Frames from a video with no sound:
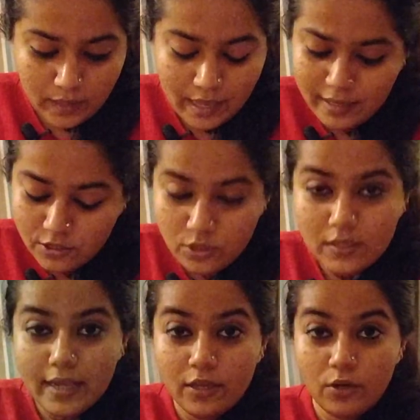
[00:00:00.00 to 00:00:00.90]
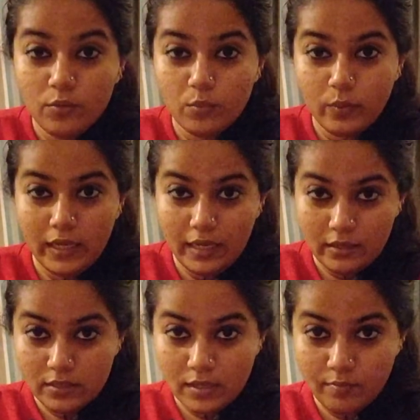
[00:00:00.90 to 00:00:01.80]
And it's just like, we
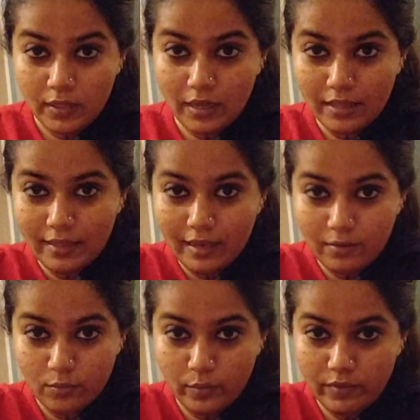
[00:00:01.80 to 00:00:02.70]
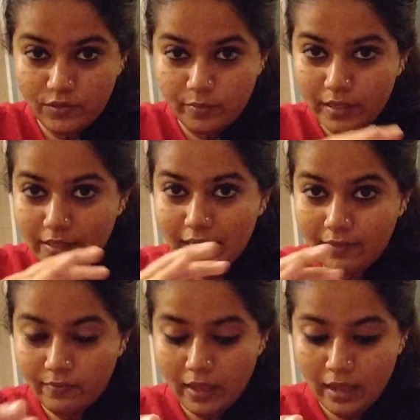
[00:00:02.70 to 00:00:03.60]
heal something and then we have to
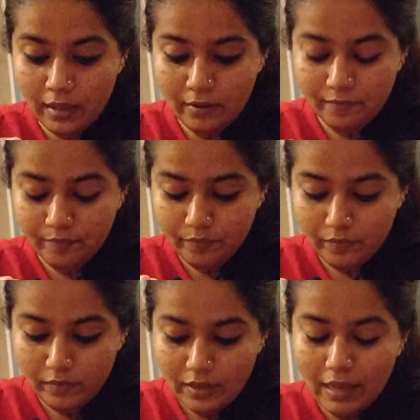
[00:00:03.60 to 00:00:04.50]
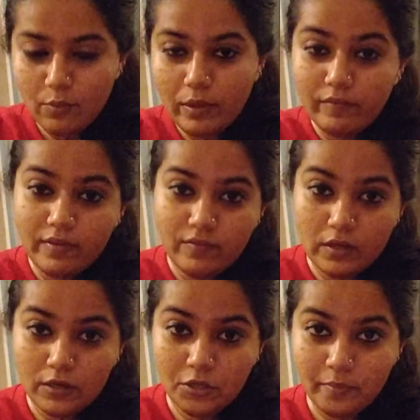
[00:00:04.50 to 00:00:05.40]
maintain that. And when we've
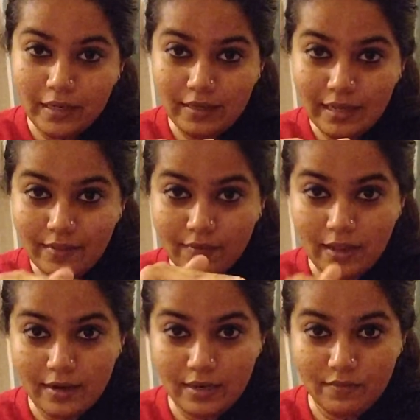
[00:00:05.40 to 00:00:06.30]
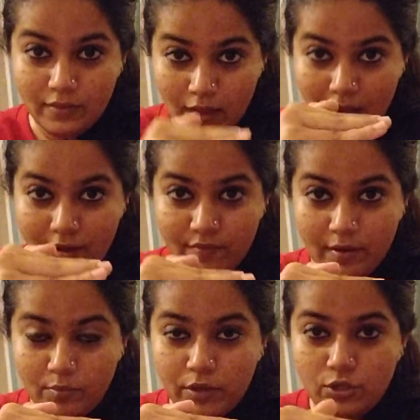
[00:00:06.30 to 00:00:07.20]
learned to maintain that and live in the higher
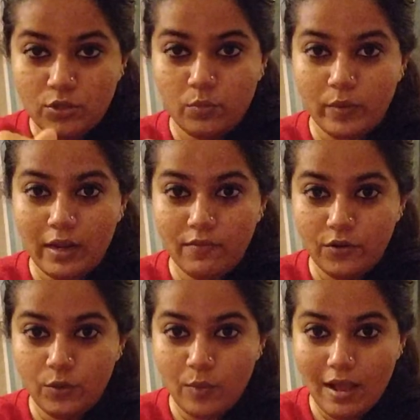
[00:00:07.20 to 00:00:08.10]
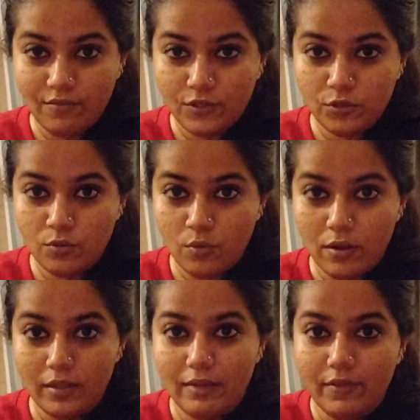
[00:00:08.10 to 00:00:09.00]
vibration, whenever you have to go
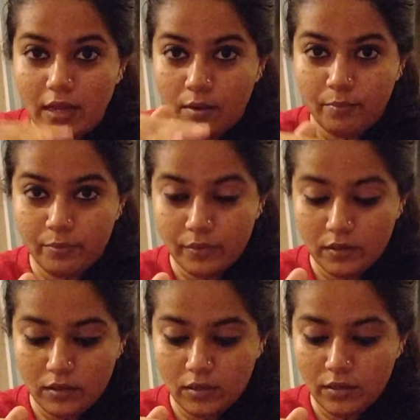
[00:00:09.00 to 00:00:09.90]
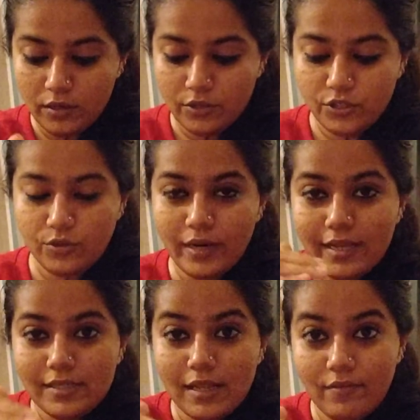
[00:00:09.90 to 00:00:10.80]
a level up to your
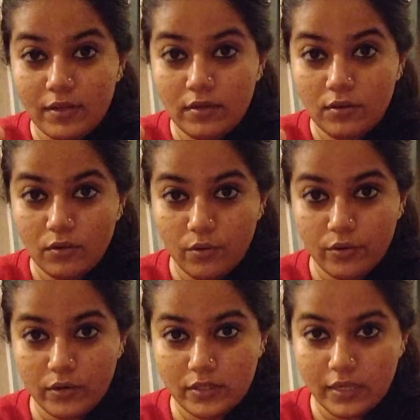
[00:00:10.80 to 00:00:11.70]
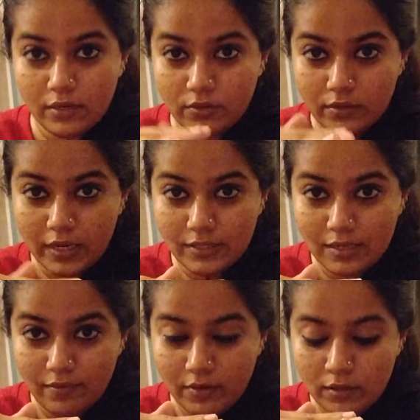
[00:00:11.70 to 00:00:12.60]
next level or ascend to the
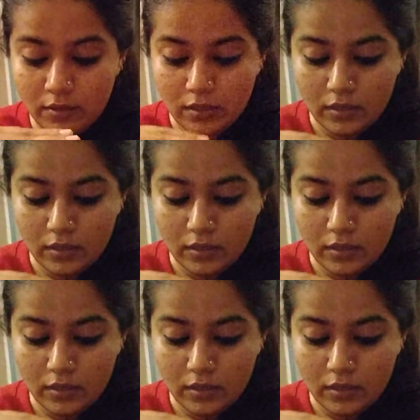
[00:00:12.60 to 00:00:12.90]
next level,